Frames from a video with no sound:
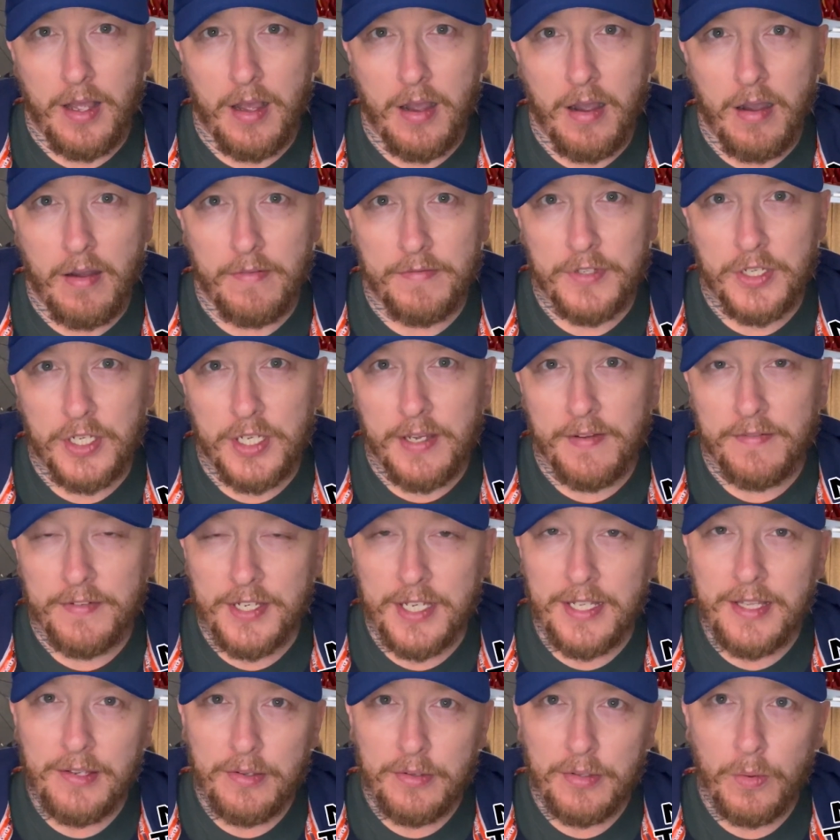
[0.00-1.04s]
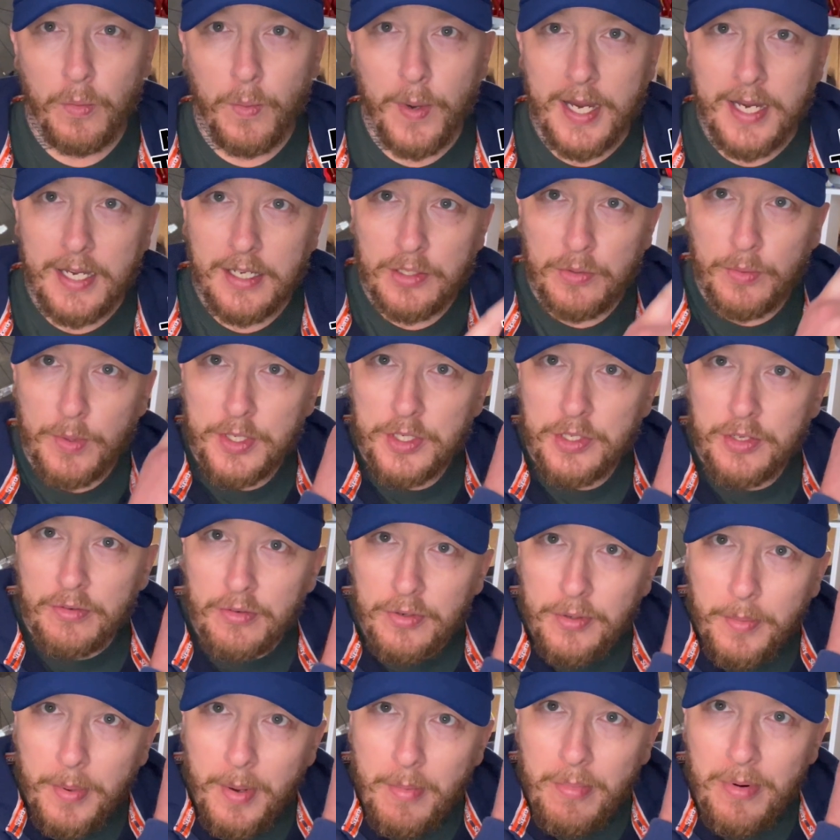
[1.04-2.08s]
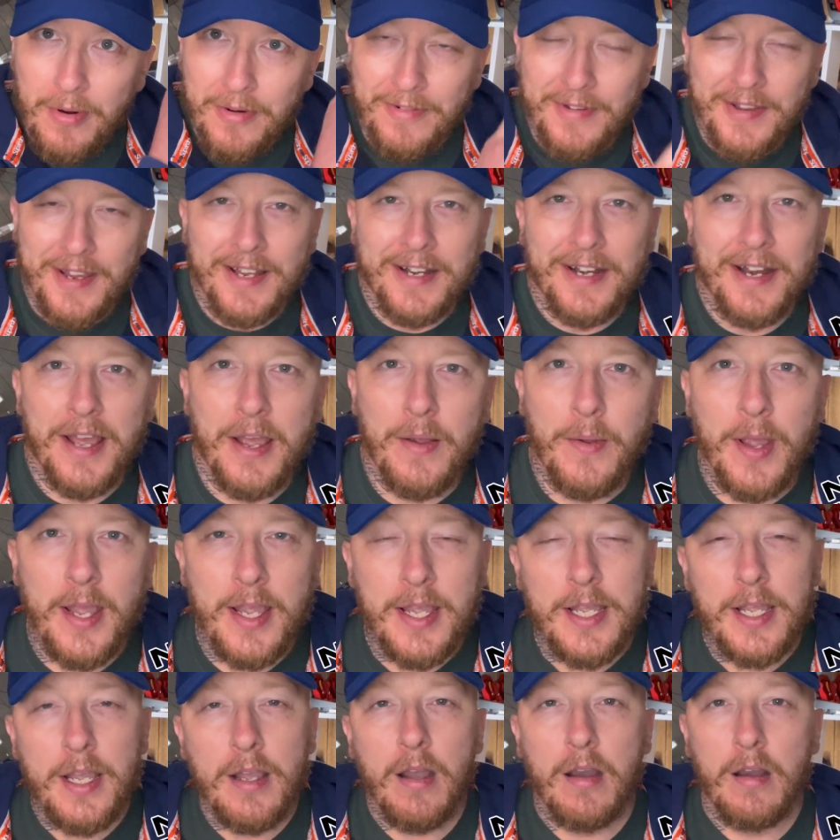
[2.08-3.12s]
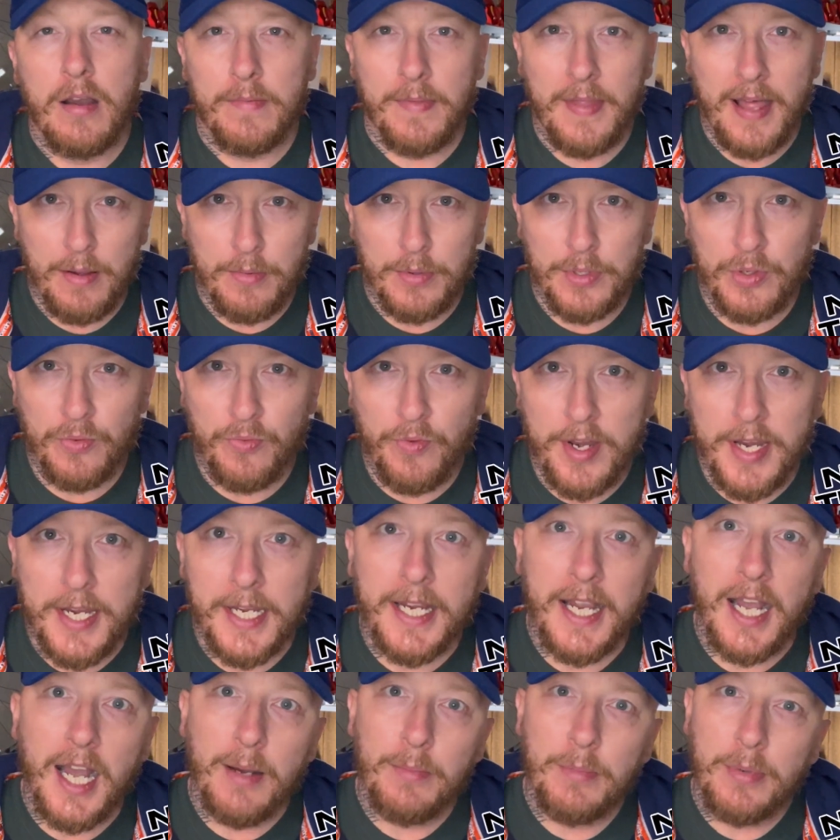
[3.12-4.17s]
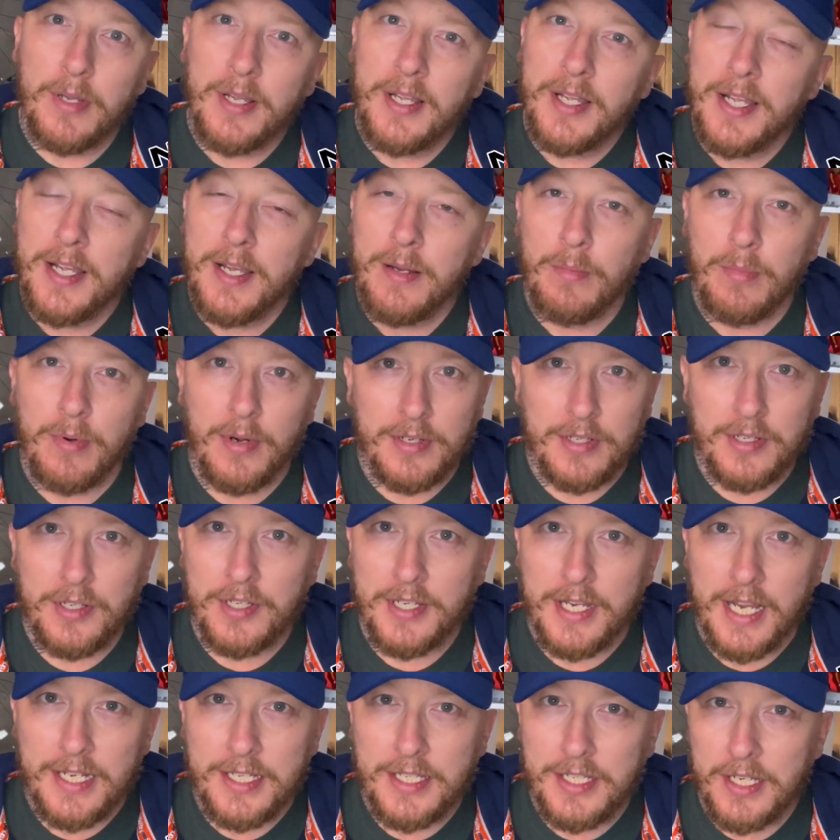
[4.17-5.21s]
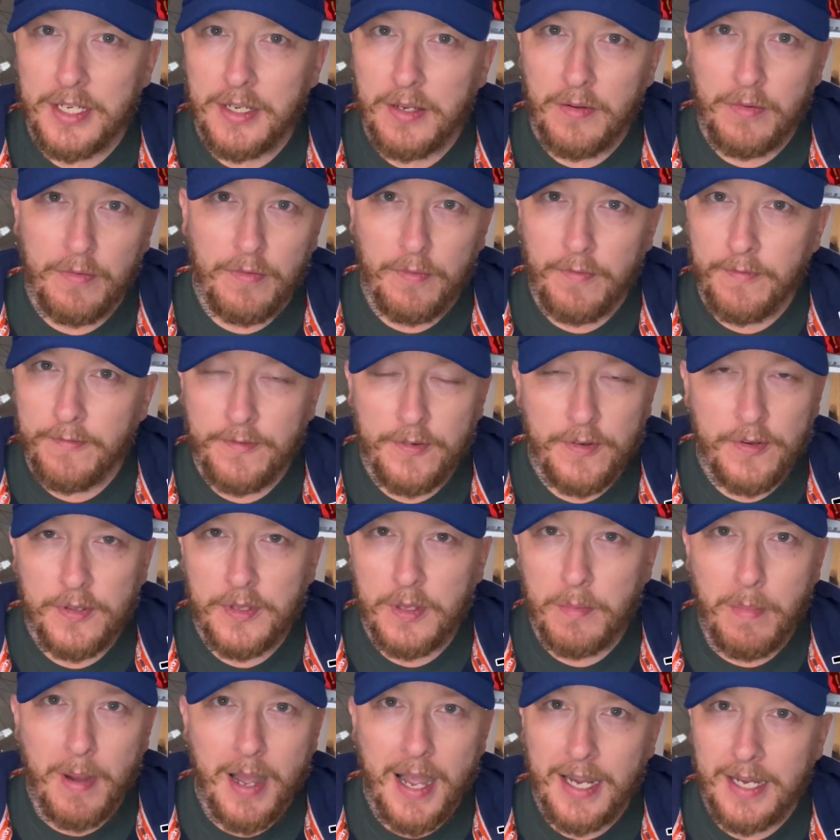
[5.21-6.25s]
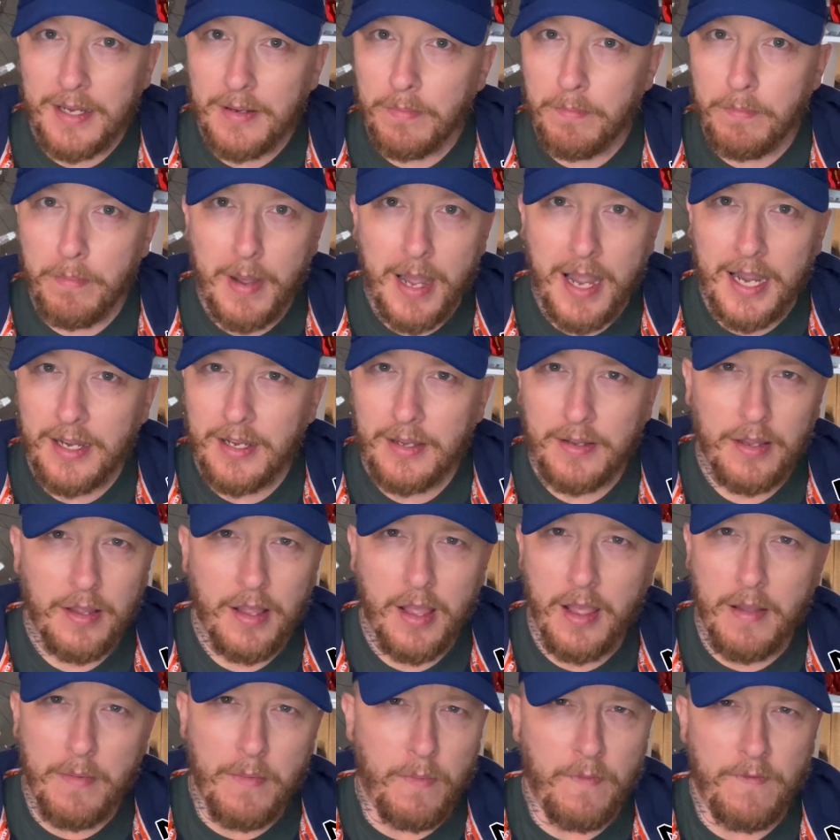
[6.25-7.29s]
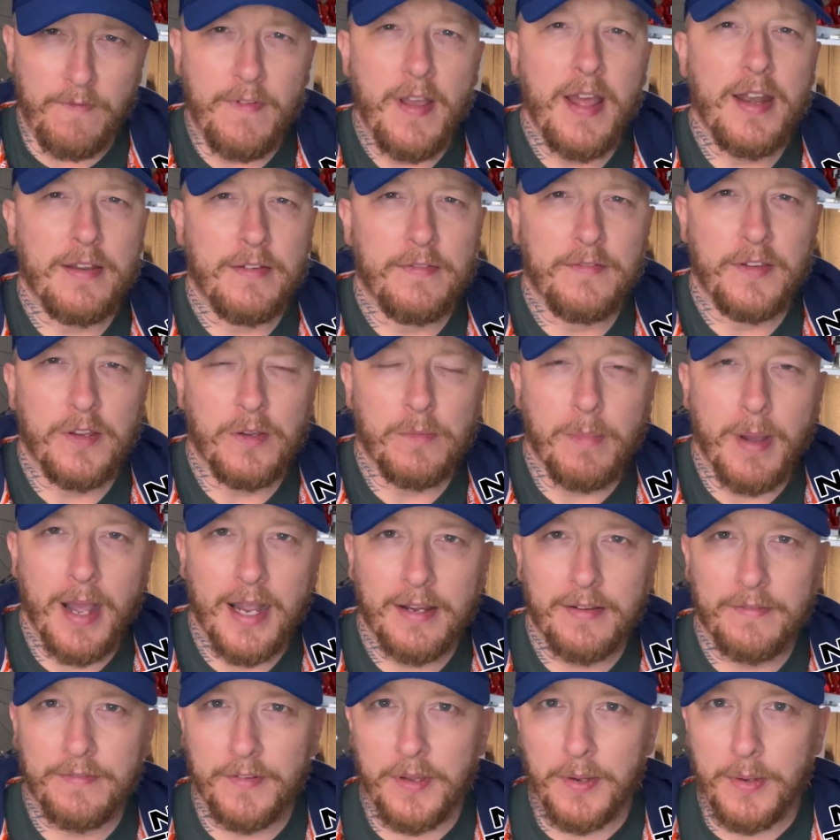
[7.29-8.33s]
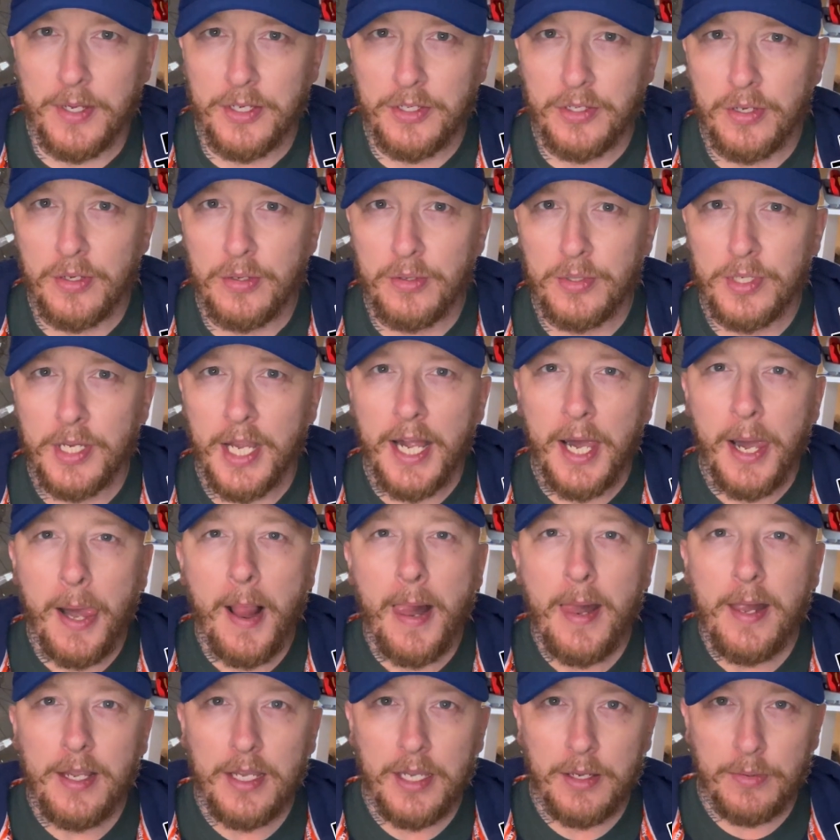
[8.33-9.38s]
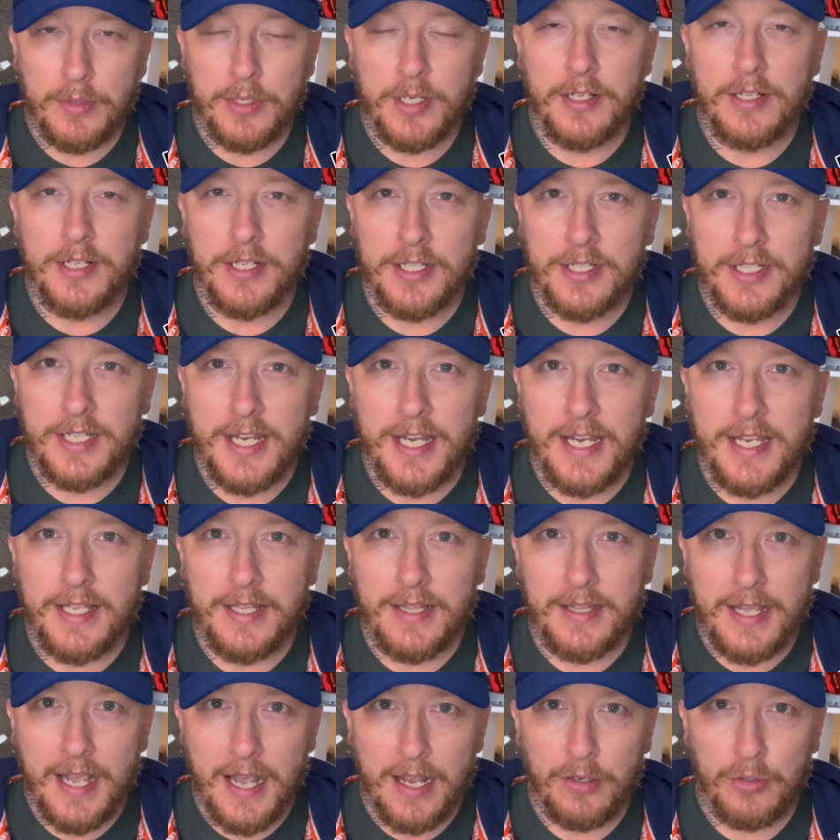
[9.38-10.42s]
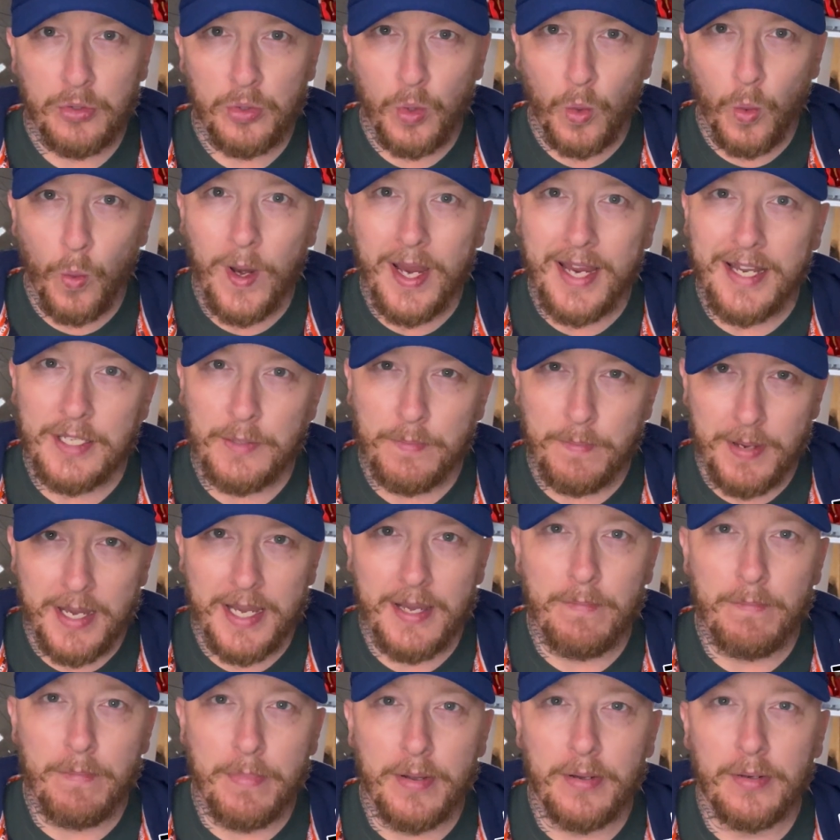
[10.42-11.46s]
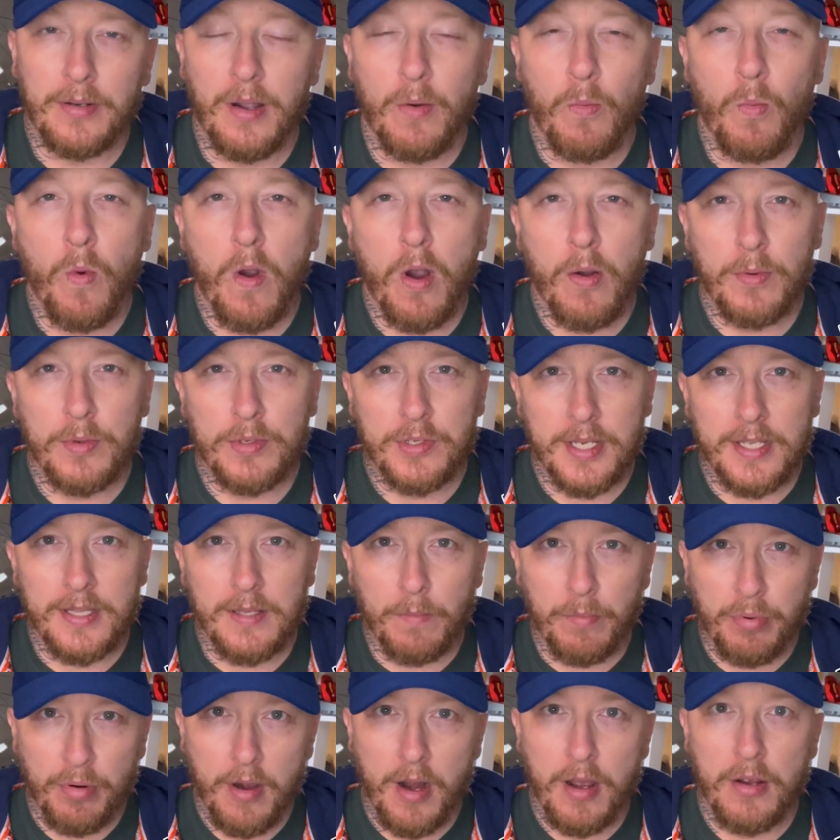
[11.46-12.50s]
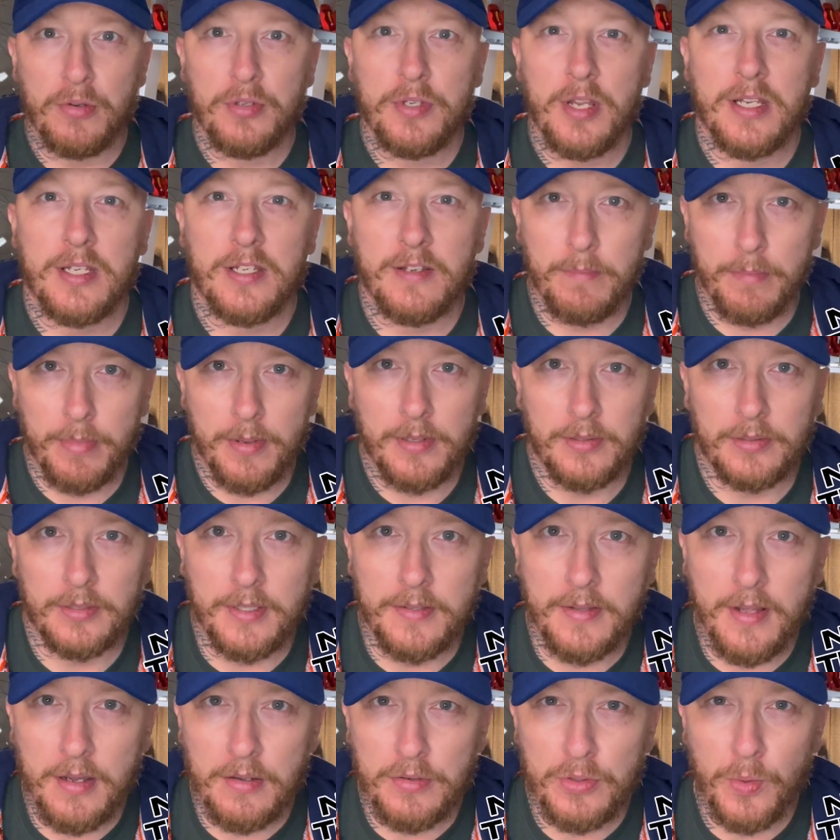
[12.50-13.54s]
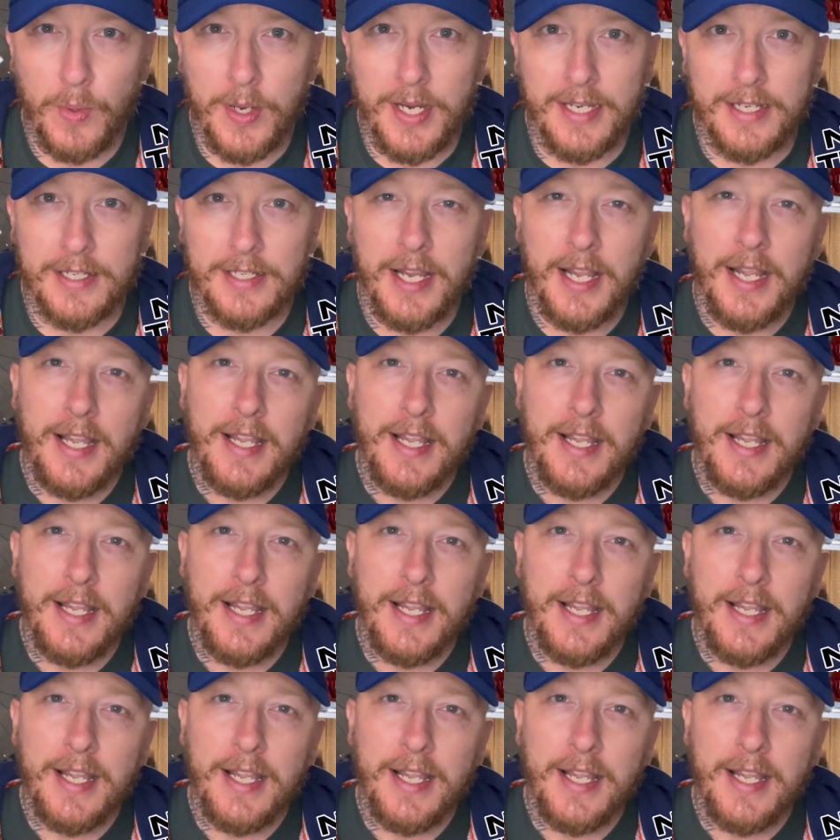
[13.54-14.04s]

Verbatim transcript: Obviously, you've seen the other wings, which are up above here now. That was a recap. But as I said to you, further back, back, uh, very few back, few issues, you was going to see the actual wings being built and what was in the process of building those wings.